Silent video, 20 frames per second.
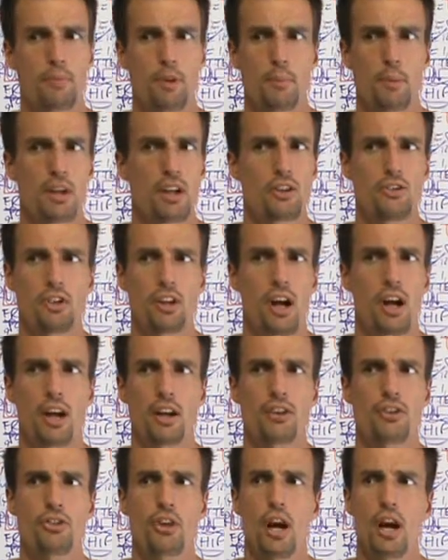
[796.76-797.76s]
Because
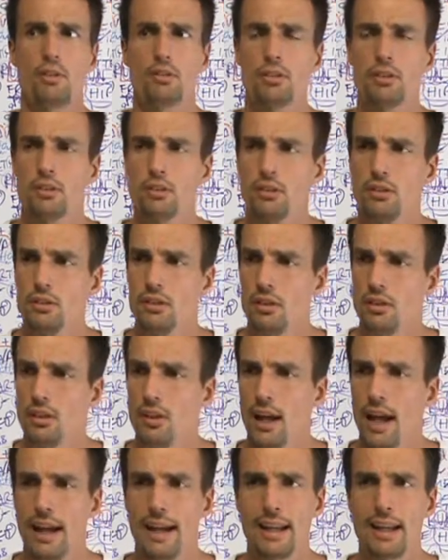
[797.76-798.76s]
God is sovereign.
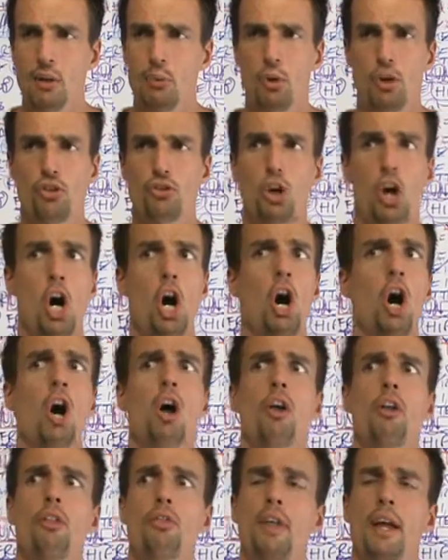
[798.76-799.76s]
And He works
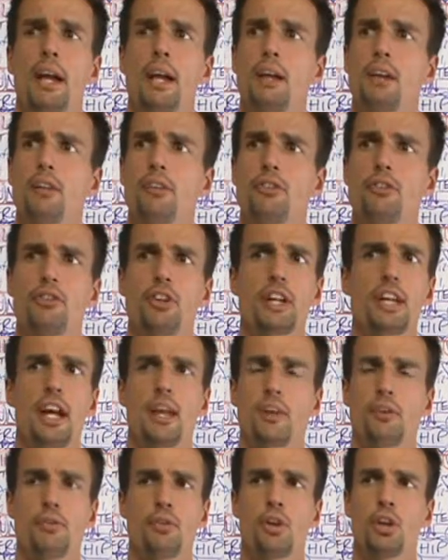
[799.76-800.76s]
all things
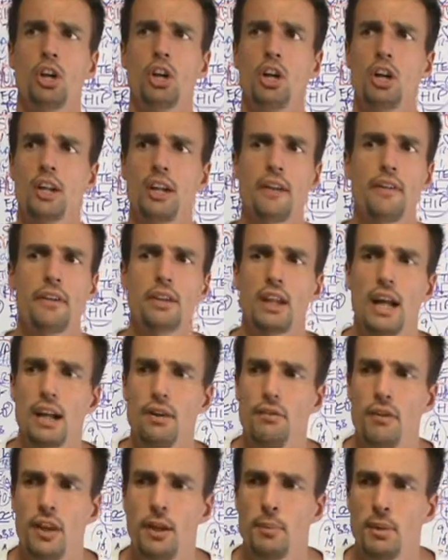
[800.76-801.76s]
together for good in the
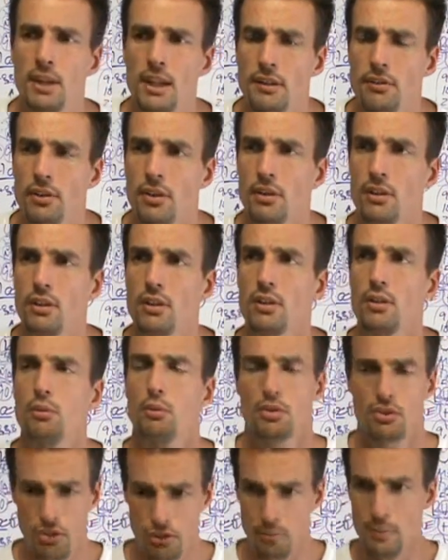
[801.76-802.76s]
life of the believer,
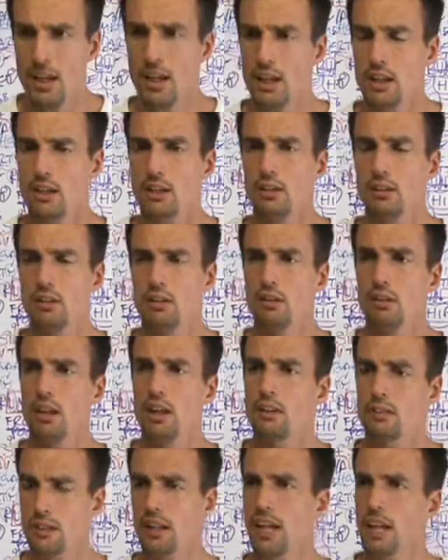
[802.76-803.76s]
which is me,
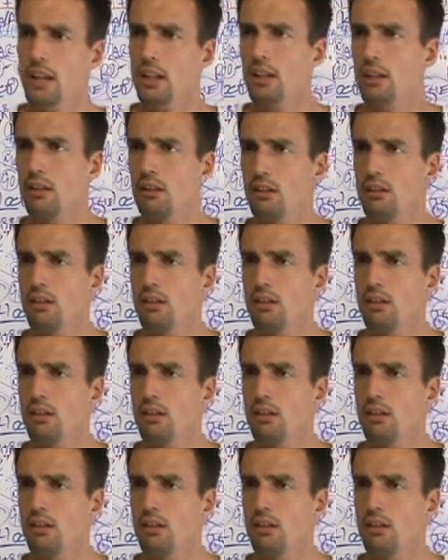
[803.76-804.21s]
His kid.